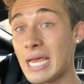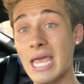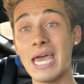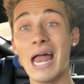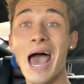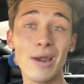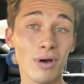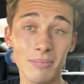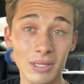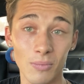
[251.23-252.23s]
And I don't
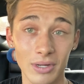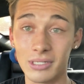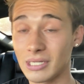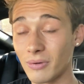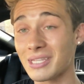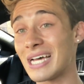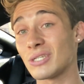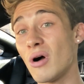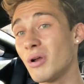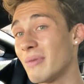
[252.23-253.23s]
want to be the one to deal with that,
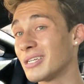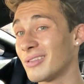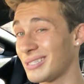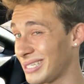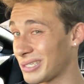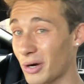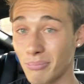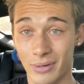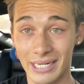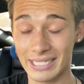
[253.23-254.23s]
so I'm going to make sure these things are
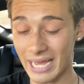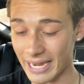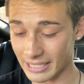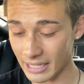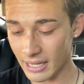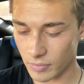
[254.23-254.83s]
pretty tight.